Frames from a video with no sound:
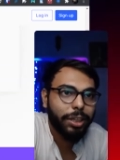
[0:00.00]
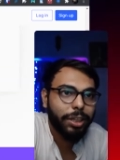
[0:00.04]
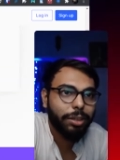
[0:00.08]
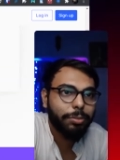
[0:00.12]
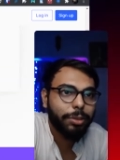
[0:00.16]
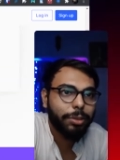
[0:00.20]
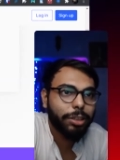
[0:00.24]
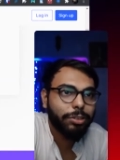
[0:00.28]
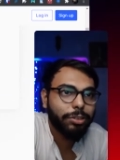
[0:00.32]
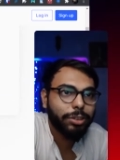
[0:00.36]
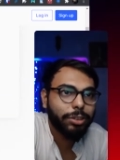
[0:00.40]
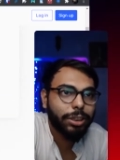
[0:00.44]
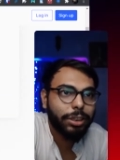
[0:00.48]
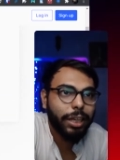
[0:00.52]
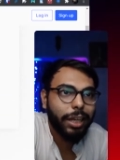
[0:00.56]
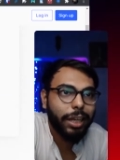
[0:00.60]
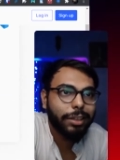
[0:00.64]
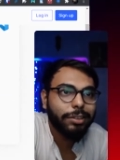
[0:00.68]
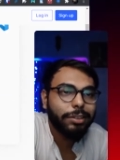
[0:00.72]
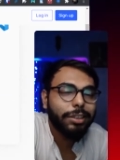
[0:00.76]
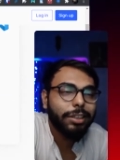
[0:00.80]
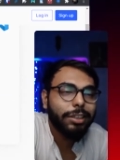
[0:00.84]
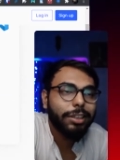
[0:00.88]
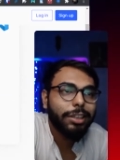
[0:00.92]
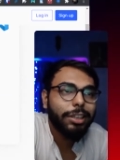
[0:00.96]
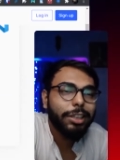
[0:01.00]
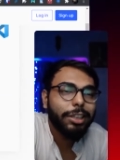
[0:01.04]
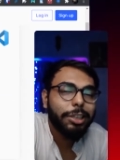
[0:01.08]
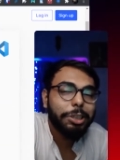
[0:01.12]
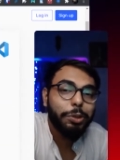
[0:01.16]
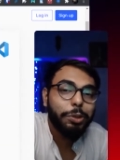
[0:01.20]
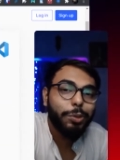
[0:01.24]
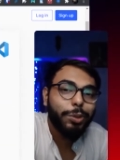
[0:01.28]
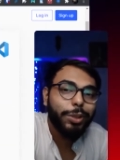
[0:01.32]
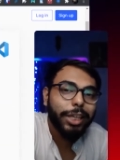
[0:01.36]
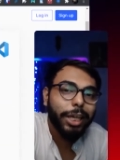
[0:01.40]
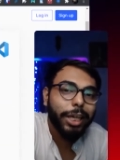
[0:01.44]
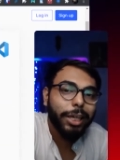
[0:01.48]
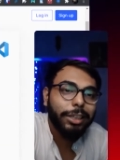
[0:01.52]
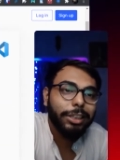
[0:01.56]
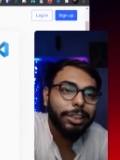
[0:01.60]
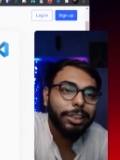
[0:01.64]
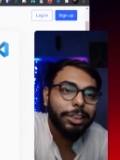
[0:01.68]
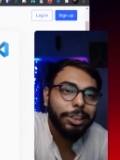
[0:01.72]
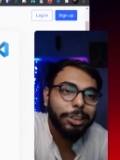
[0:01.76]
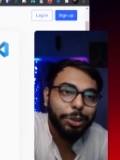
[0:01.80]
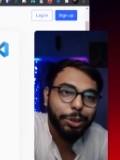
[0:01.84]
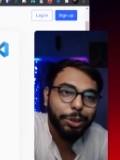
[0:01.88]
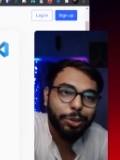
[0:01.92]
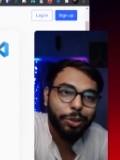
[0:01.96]
any browser, and you can
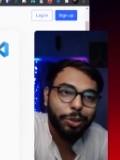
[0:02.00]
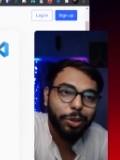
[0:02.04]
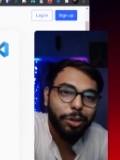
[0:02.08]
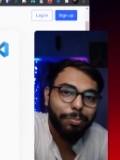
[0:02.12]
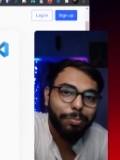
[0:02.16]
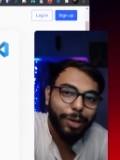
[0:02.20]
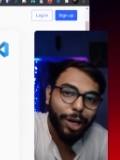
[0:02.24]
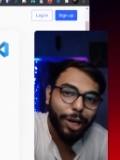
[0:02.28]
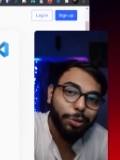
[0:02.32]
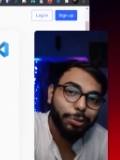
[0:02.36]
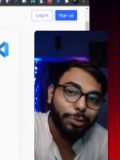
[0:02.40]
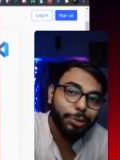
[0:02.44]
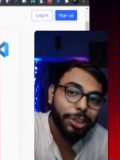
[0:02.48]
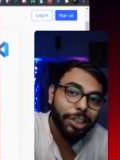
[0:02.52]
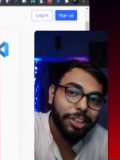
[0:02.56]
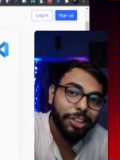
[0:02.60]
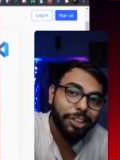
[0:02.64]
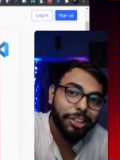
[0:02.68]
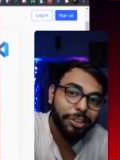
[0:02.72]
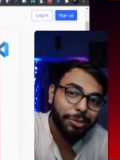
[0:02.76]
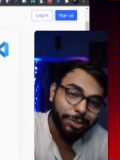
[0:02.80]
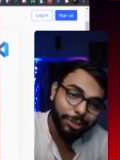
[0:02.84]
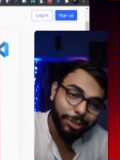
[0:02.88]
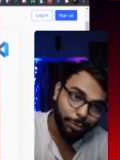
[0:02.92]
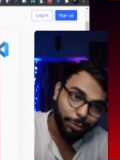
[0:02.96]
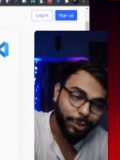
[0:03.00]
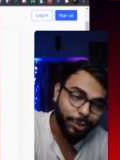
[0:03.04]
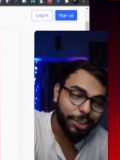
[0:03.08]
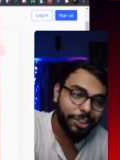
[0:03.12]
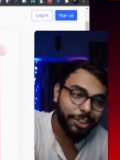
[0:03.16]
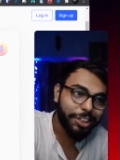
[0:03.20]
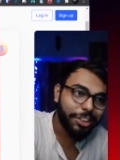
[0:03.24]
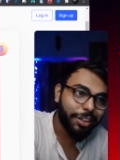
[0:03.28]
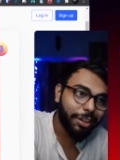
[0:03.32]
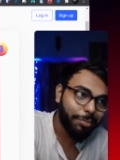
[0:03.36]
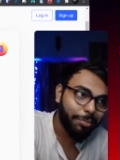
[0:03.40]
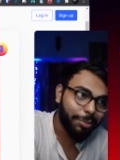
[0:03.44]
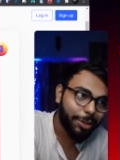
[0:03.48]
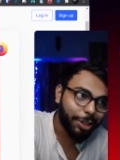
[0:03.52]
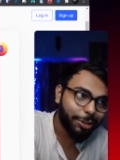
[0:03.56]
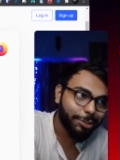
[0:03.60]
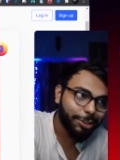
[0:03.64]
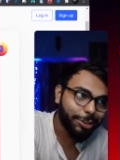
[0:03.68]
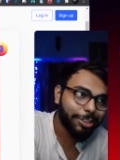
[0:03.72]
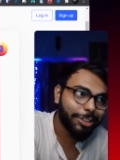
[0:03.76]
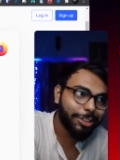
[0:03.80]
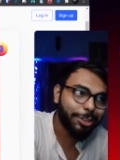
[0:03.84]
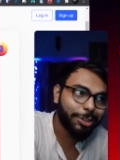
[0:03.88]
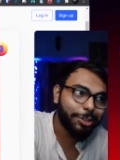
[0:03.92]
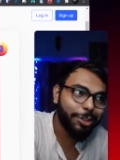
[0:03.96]
install browser within a
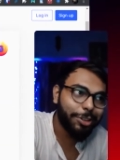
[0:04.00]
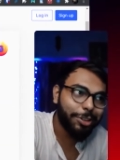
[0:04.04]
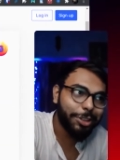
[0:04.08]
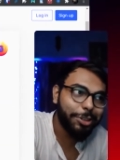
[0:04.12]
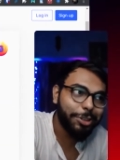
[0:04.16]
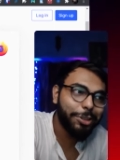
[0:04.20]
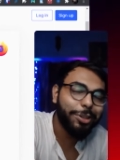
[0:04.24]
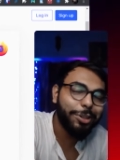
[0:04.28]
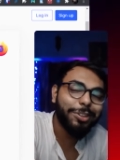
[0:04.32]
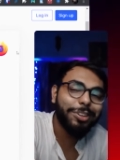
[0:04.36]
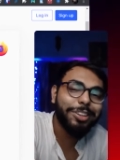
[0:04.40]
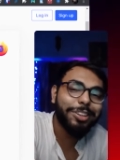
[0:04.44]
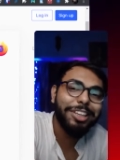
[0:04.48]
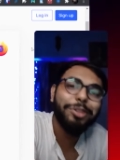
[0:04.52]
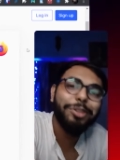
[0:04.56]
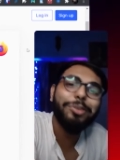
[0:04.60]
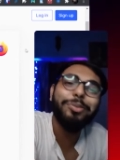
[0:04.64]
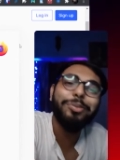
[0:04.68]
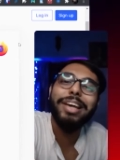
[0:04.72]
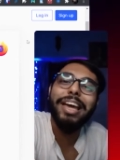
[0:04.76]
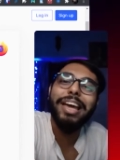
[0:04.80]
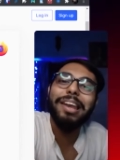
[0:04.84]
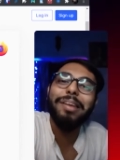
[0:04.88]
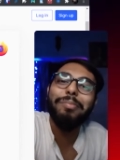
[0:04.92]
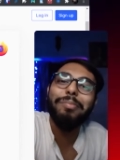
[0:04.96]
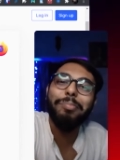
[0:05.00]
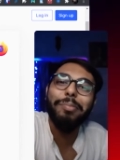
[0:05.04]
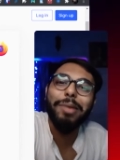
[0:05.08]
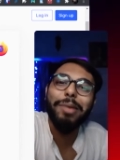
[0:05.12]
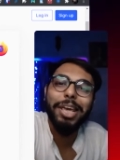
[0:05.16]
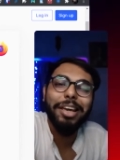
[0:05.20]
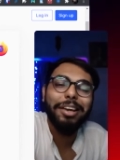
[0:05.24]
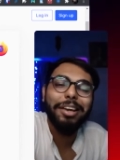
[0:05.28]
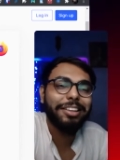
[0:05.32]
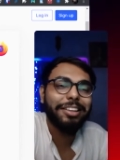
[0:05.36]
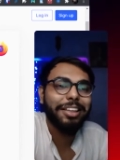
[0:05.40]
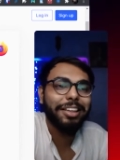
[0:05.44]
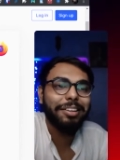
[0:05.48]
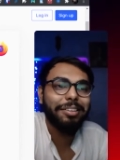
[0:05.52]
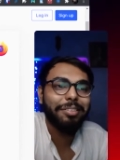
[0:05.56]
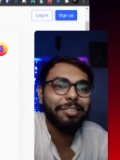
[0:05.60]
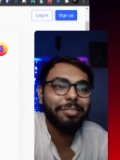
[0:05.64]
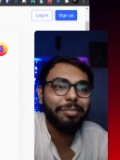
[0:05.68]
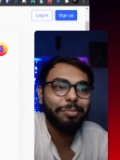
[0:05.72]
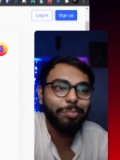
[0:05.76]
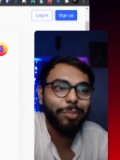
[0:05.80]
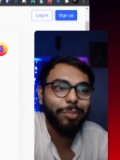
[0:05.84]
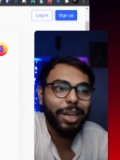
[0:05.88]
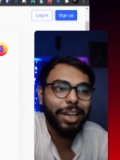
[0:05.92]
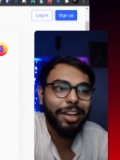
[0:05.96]
browser. So you can make
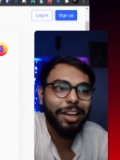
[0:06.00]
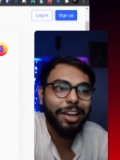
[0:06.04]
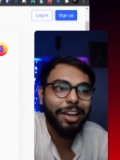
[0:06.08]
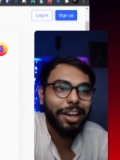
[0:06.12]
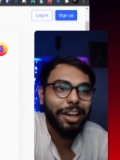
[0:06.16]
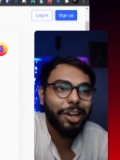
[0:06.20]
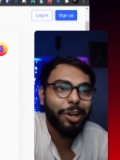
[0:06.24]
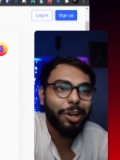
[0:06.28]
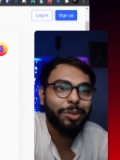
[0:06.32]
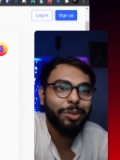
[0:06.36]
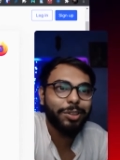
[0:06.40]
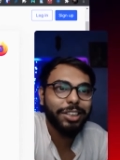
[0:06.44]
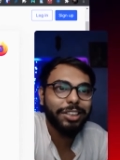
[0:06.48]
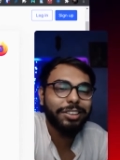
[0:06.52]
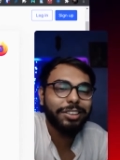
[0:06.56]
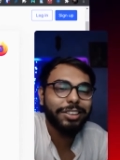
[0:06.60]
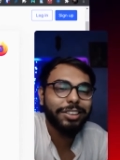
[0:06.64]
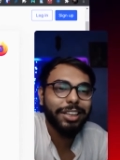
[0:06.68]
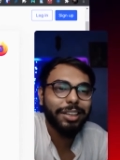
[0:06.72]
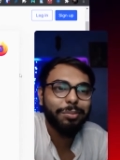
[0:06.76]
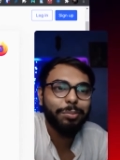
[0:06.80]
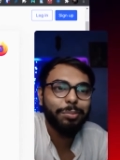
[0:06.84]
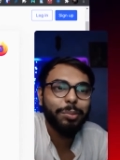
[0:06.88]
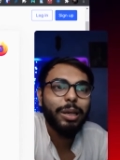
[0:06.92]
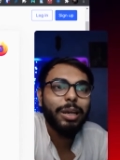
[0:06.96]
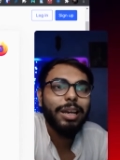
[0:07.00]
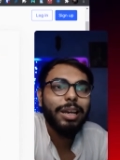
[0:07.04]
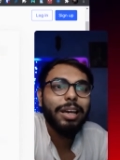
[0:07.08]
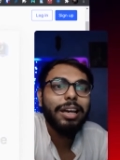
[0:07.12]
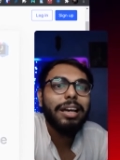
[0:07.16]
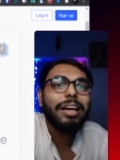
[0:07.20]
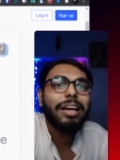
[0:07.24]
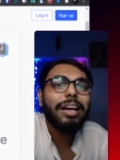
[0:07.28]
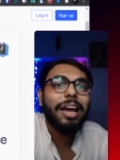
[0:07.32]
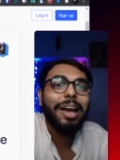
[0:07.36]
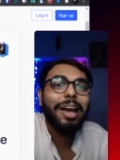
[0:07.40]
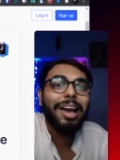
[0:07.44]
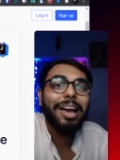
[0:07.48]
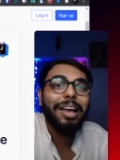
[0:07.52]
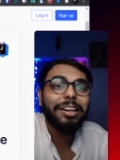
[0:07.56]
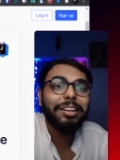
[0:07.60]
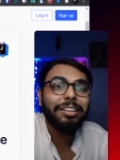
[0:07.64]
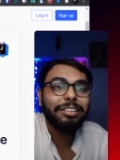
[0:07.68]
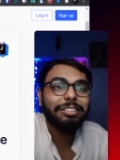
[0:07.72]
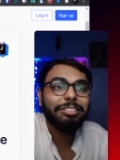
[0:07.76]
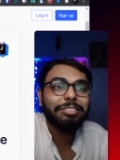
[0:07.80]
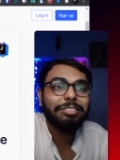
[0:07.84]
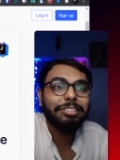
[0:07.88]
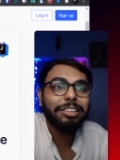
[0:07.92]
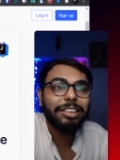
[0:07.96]
an account in them
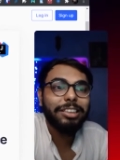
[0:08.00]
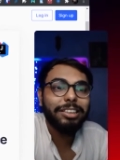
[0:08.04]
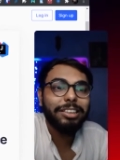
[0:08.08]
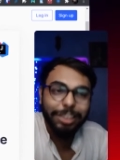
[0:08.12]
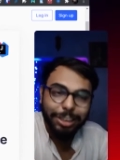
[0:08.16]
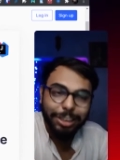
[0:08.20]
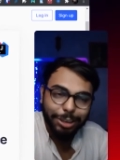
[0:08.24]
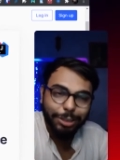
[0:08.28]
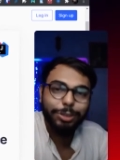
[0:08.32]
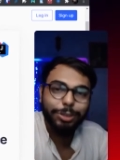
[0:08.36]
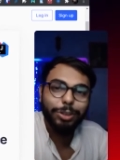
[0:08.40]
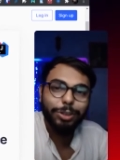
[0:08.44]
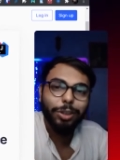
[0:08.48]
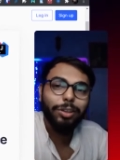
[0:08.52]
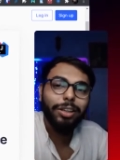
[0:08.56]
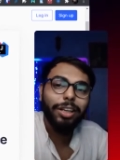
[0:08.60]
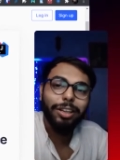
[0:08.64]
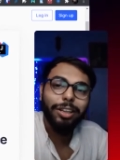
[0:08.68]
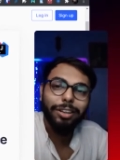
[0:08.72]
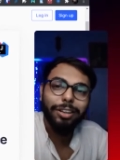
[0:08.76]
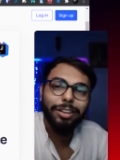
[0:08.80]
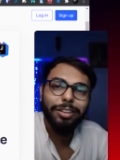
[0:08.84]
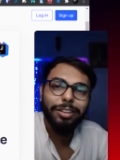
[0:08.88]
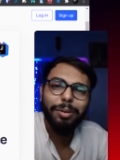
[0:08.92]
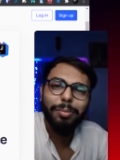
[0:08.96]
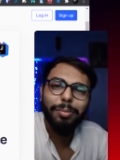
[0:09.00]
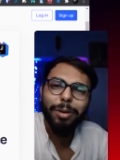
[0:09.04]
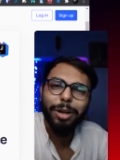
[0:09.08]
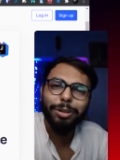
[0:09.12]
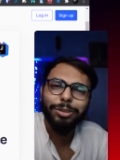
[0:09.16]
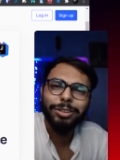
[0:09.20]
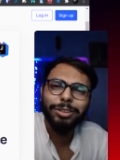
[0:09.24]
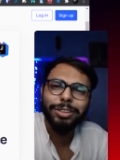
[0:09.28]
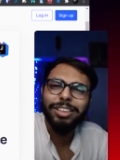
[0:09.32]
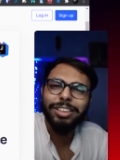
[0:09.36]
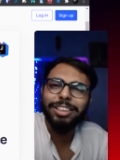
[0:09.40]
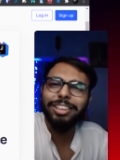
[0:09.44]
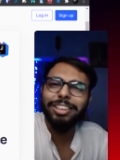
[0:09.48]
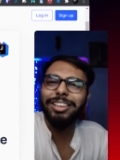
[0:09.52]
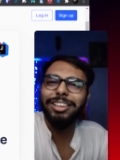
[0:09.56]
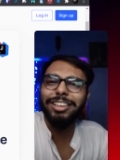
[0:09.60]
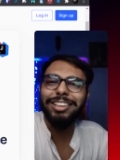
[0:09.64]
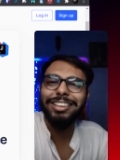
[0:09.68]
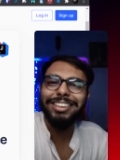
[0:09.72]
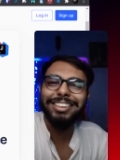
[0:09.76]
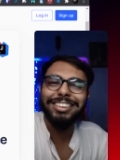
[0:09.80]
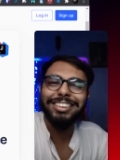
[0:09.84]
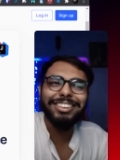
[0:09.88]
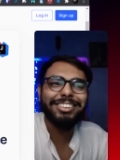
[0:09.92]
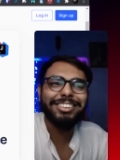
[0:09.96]
and install another browser.
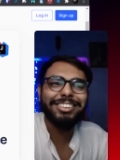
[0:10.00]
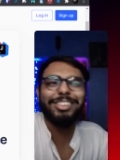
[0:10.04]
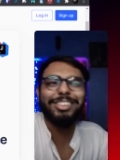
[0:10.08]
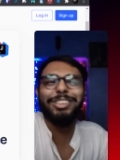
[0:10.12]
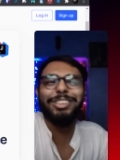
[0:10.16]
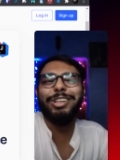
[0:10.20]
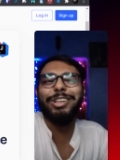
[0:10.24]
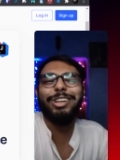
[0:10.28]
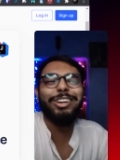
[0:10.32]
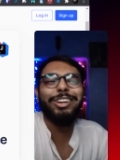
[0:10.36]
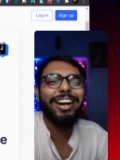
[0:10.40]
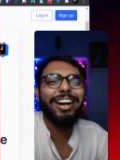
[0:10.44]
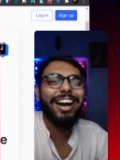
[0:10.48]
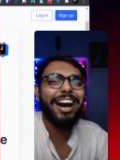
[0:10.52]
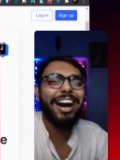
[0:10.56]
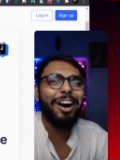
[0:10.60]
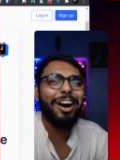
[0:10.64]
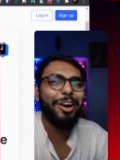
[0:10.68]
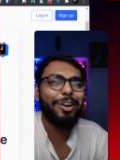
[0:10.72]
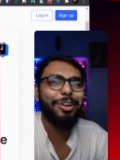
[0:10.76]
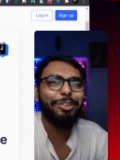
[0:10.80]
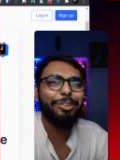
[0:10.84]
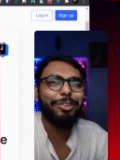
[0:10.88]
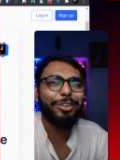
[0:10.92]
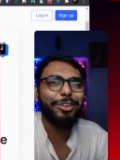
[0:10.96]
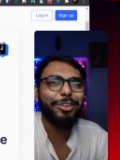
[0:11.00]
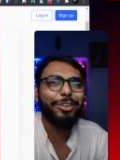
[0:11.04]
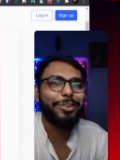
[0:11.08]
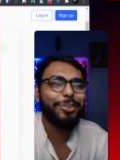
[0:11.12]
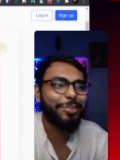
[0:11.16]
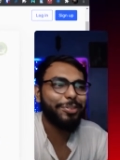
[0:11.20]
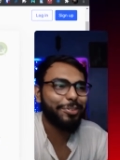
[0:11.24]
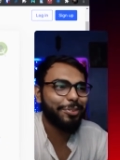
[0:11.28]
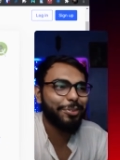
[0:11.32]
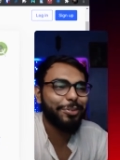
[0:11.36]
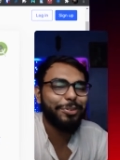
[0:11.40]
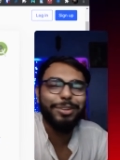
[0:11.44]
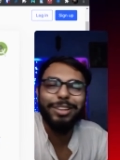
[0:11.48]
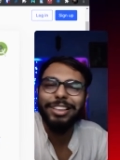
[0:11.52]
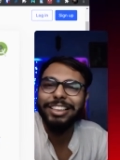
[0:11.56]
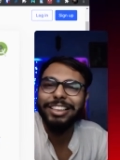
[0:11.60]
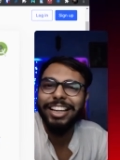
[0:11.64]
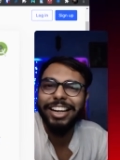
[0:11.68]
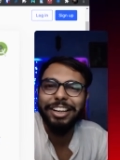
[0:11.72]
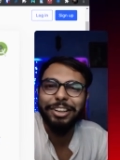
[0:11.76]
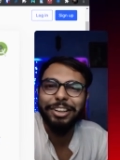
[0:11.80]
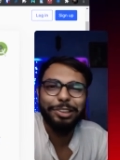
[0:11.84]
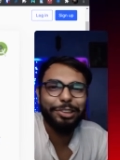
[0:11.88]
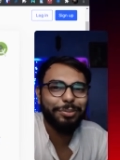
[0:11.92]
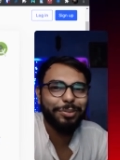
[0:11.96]
So how cool
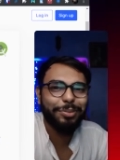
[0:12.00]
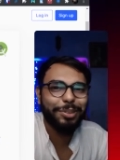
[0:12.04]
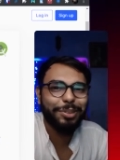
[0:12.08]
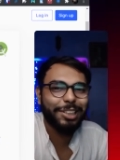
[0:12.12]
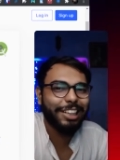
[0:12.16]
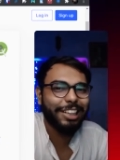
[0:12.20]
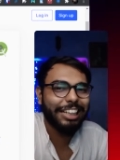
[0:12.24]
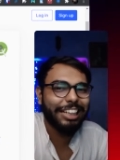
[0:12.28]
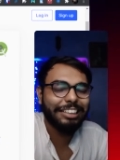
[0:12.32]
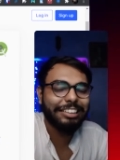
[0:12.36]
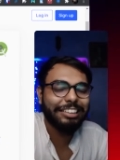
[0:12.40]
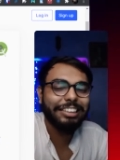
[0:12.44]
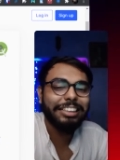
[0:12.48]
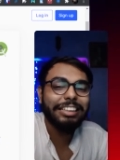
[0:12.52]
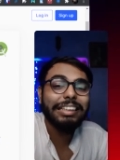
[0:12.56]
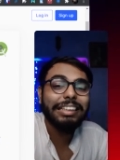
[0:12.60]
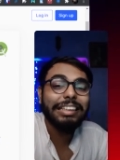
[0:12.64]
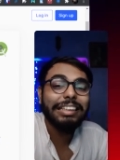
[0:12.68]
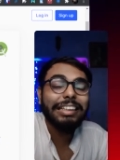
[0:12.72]
that would be! Like